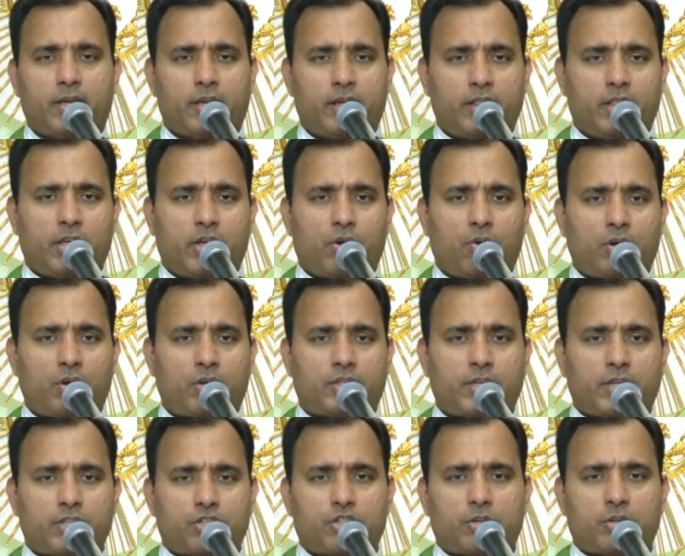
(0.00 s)
in the Old
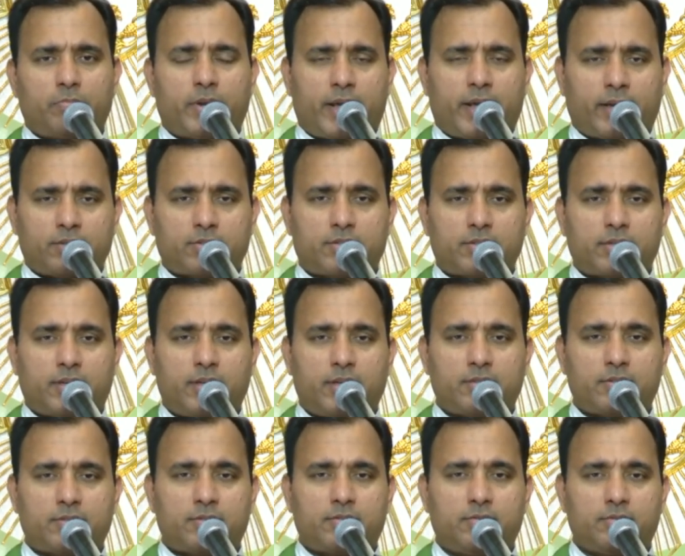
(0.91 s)
Testament
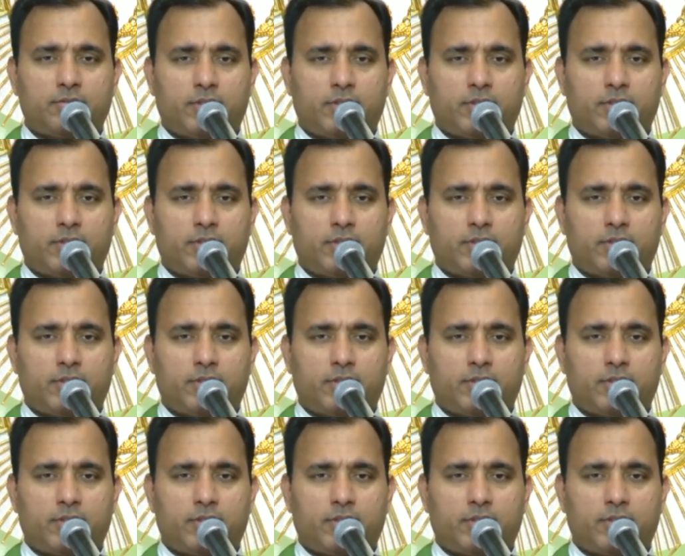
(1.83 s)
Exodus,